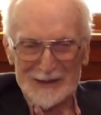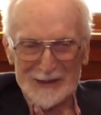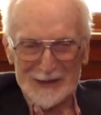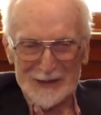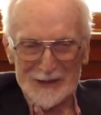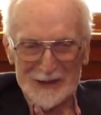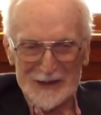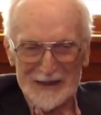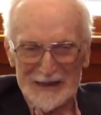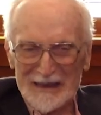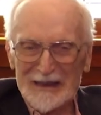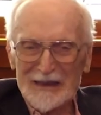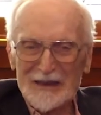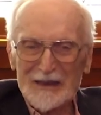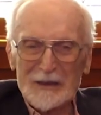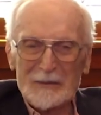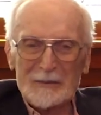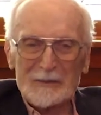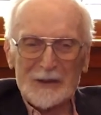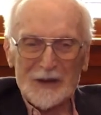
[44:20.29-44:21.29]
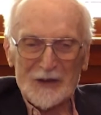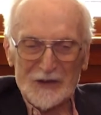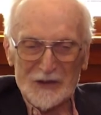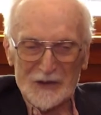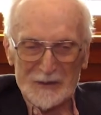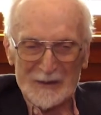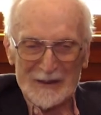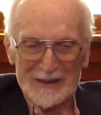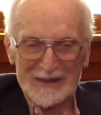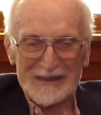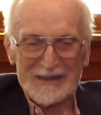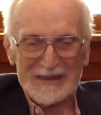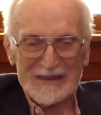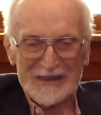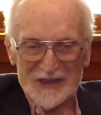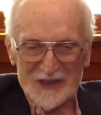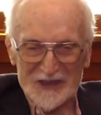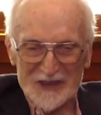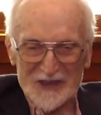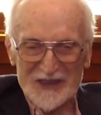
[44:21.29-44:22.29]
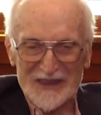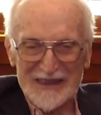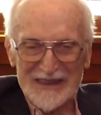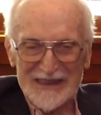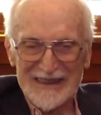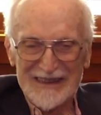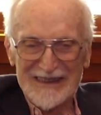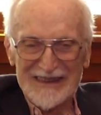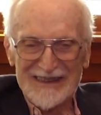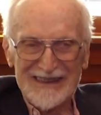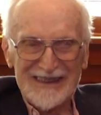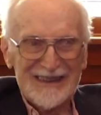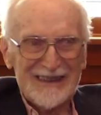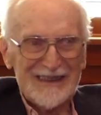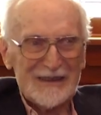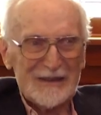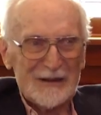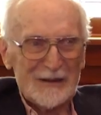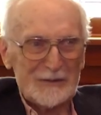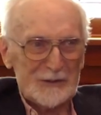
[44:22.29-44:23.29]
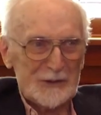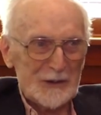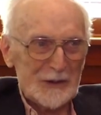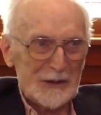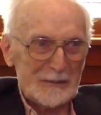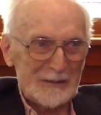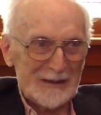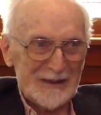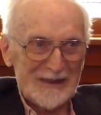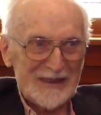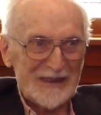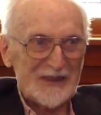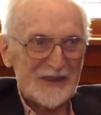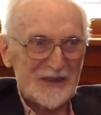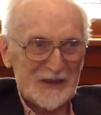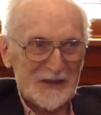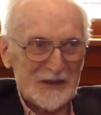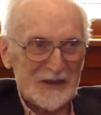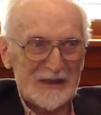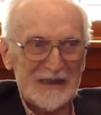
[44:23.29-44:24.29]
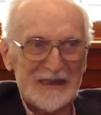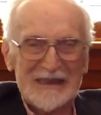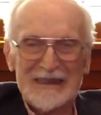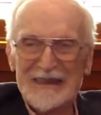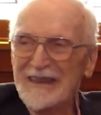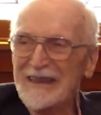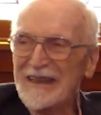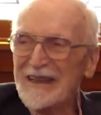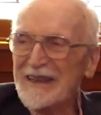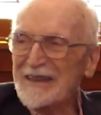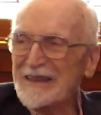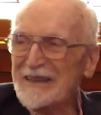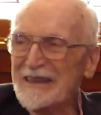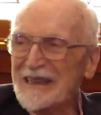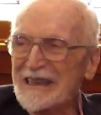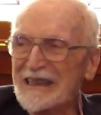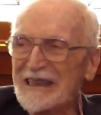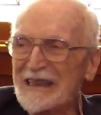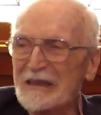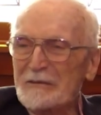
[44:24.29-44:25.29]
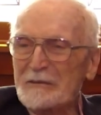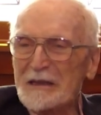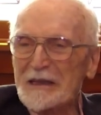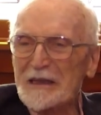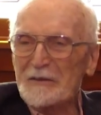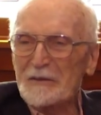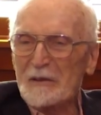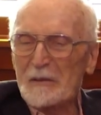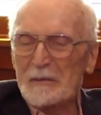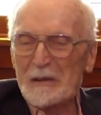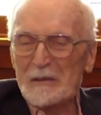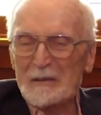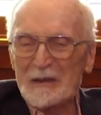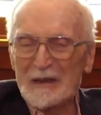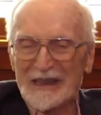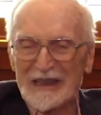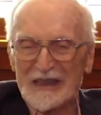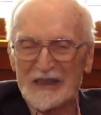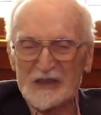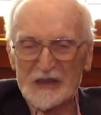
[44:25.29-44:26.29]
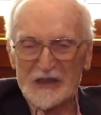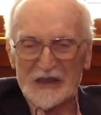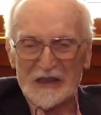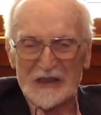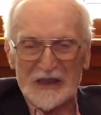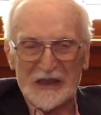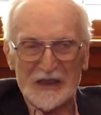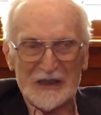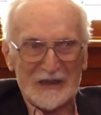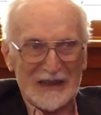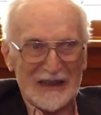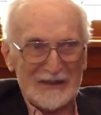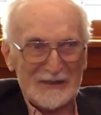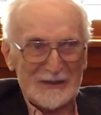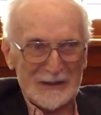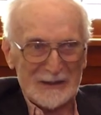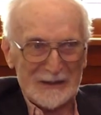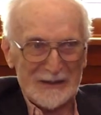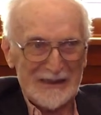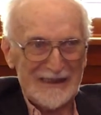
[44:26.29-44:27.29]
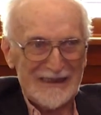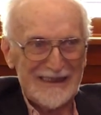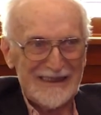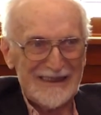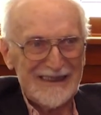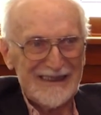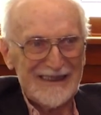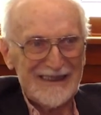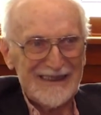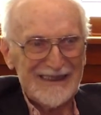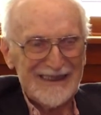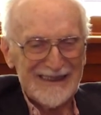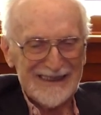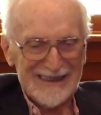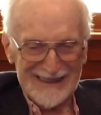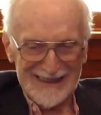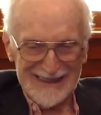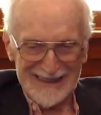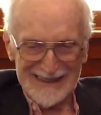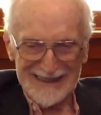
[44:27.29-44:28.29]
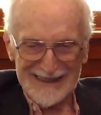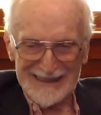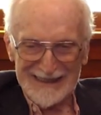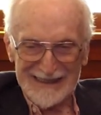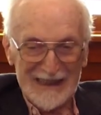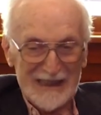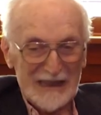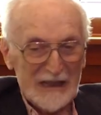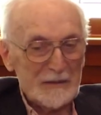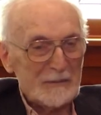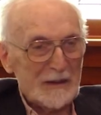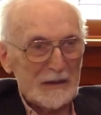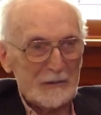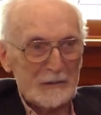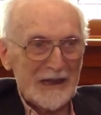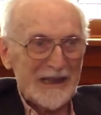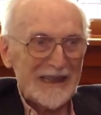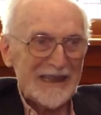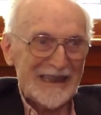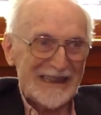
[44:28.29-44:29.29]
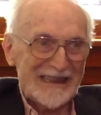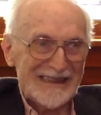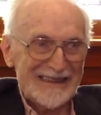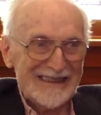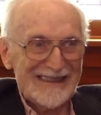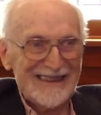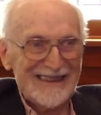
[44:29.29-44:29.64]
because uh, the process of my thesis, of doing my thesis, uh, getting it ready for publication a year after uh, I delayed my wedding.